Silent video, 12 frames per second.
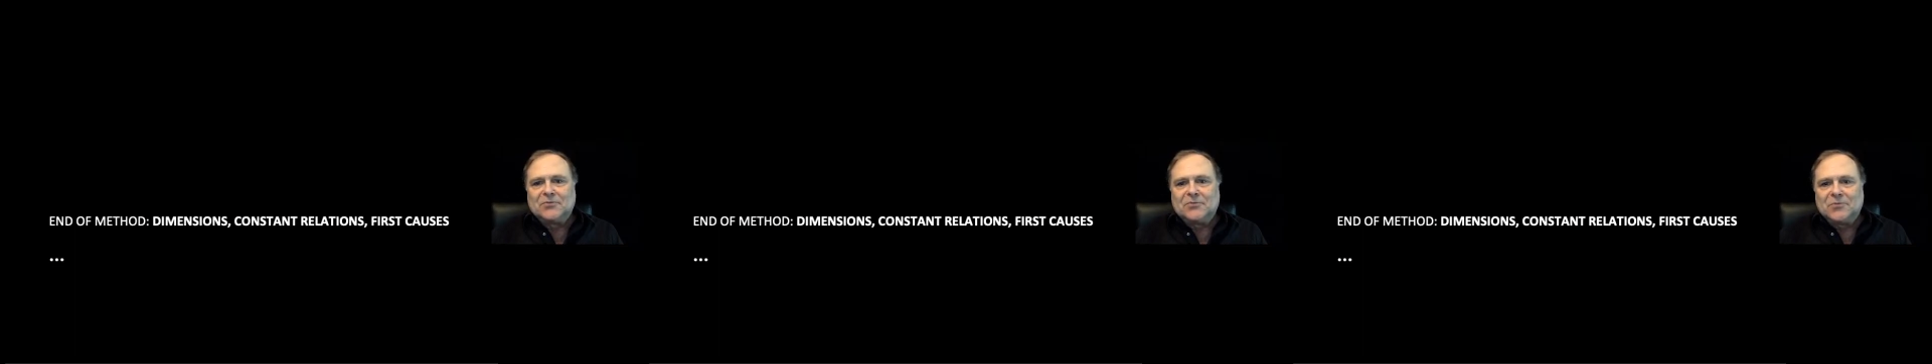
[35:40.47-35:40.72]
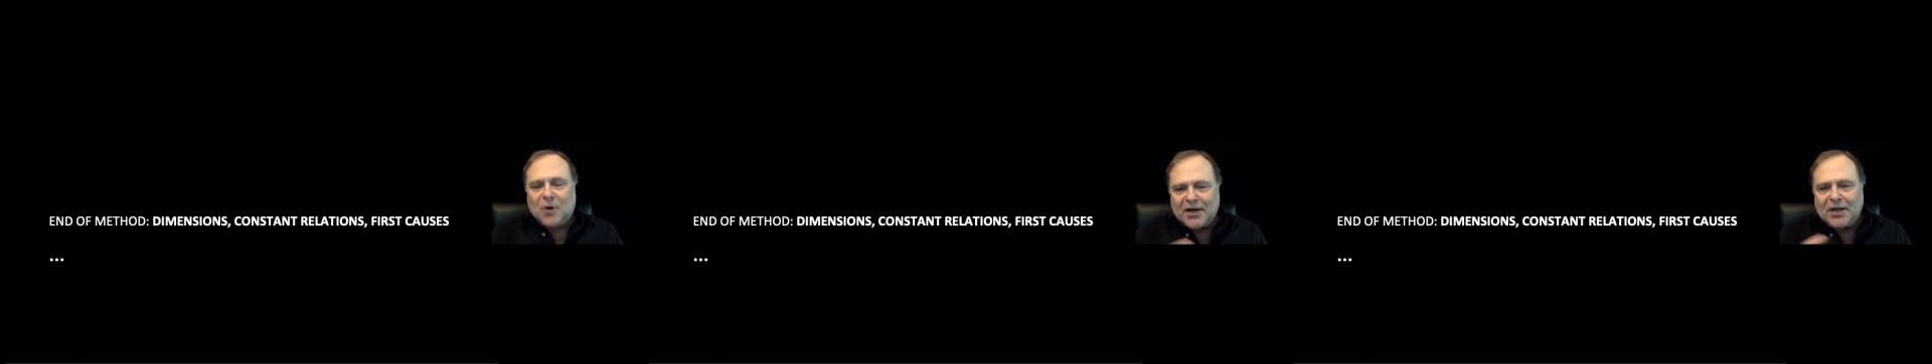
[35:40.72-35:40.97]

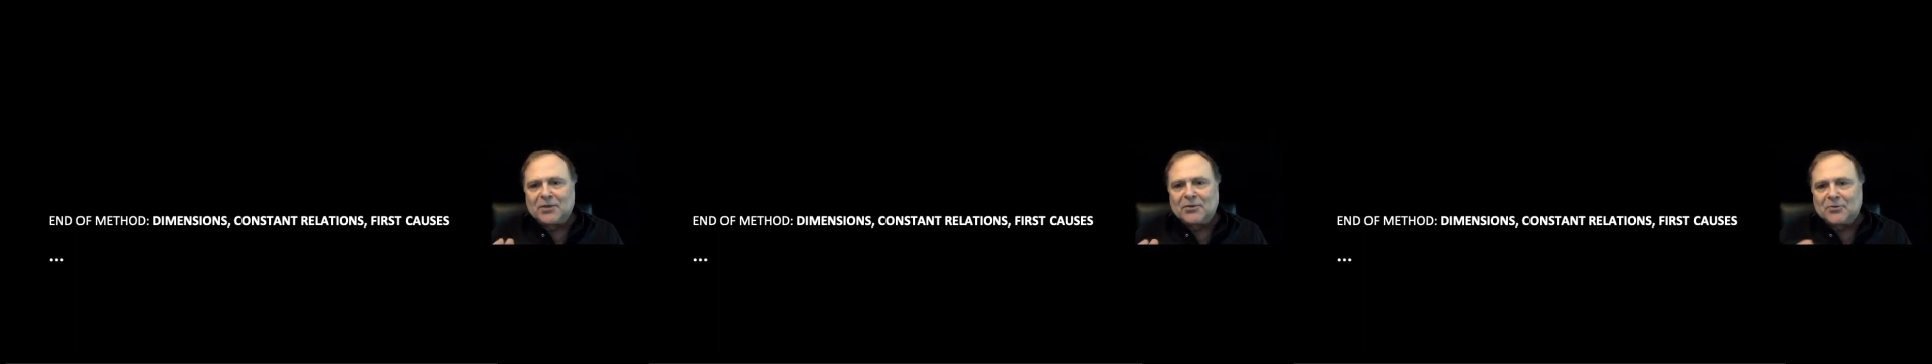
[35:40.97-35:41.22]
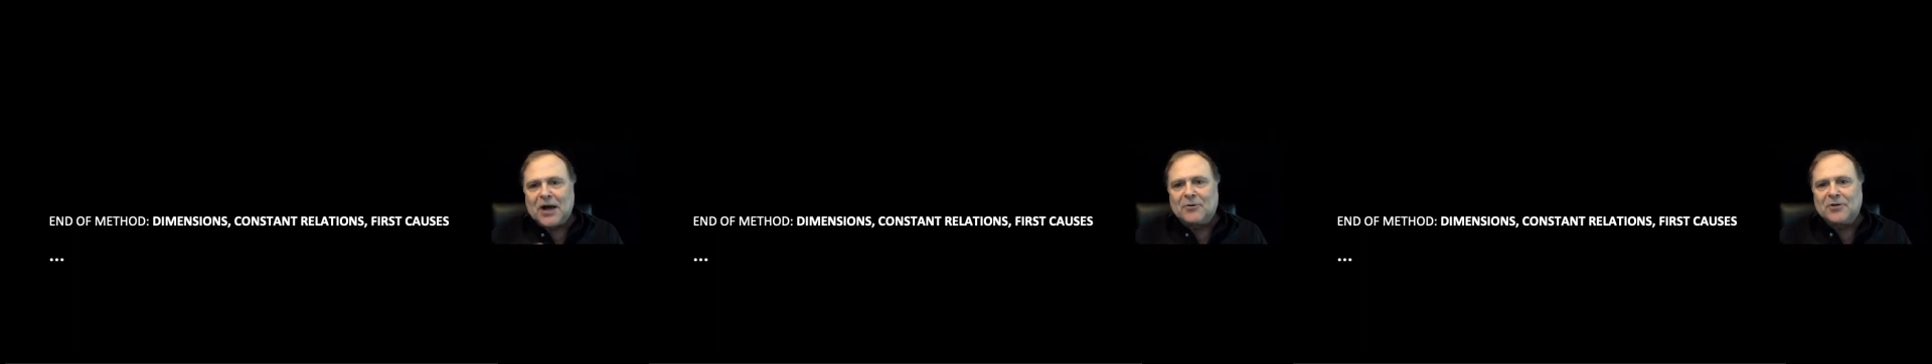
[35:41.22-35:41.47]
walking
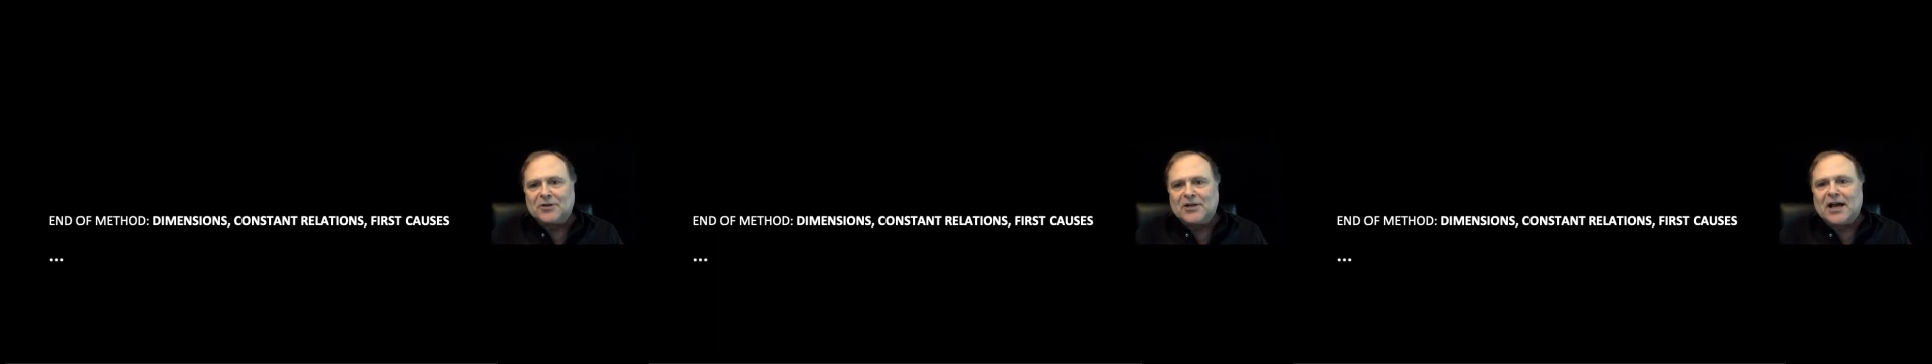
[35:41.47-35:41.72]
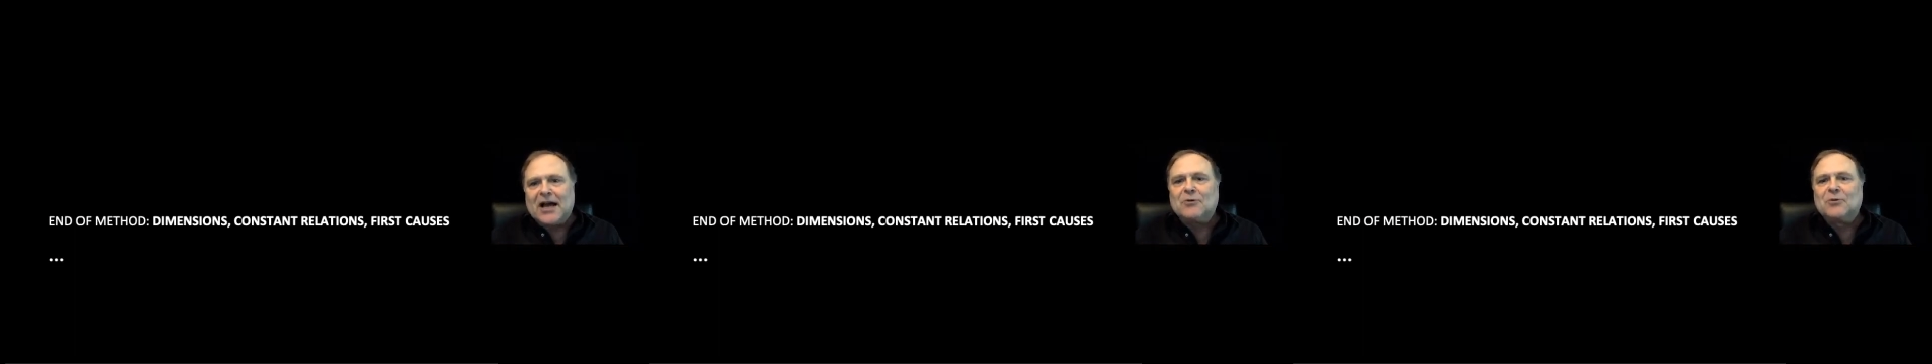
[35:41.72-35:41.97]
through how
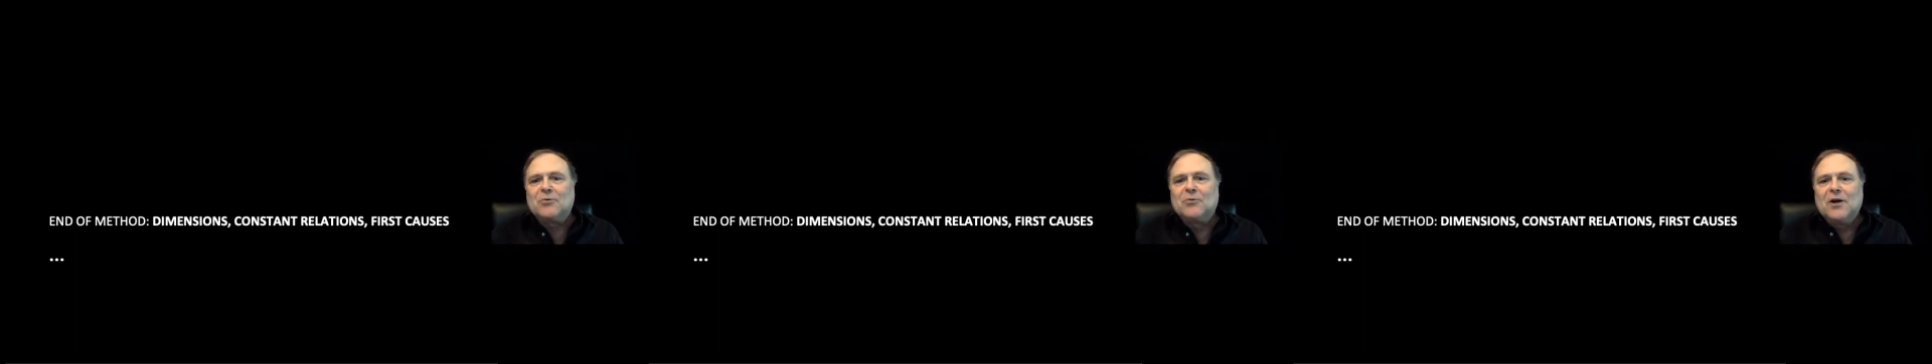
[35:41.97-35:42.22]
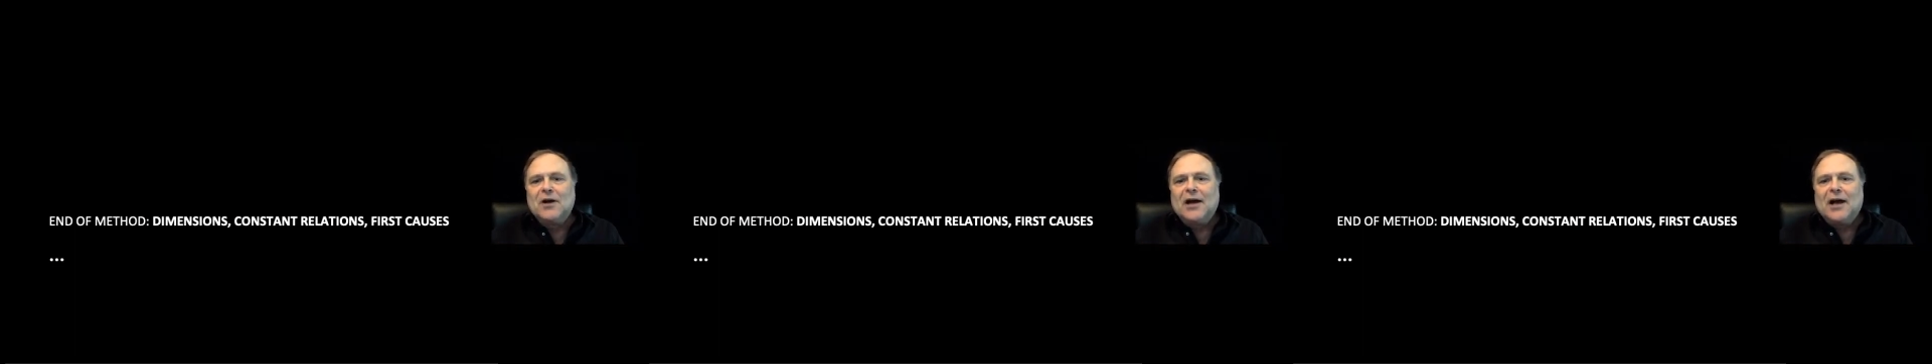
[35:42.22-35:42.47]
to